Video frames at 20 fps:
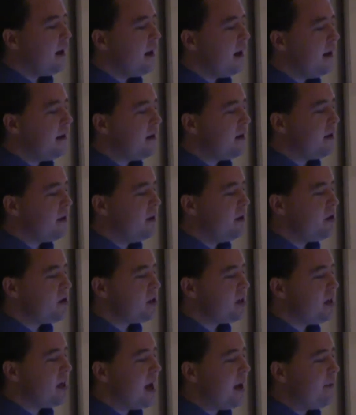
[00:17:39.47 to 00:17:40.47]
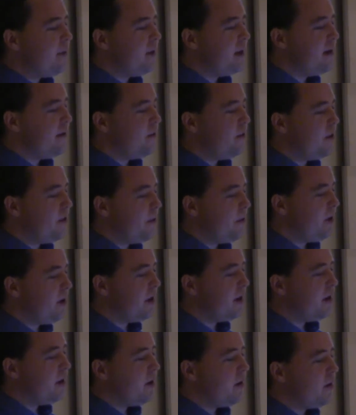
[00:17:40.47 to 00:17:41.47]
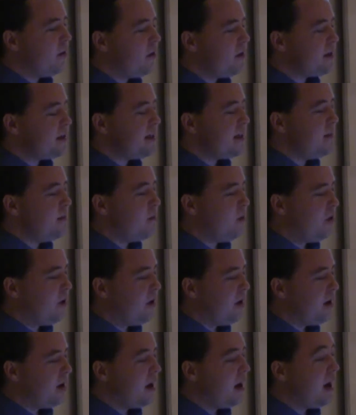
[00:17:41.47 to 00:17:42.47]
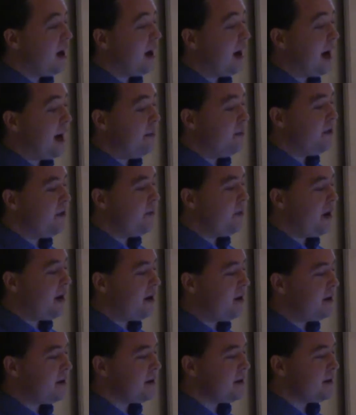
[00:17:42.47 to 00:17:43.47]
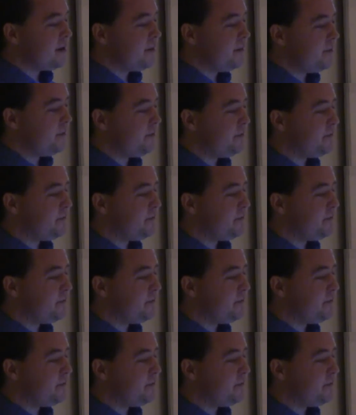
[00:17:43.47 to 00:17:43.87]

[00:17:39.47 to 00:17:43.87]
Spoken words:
In conclusion, I believe we will see more hybrid models,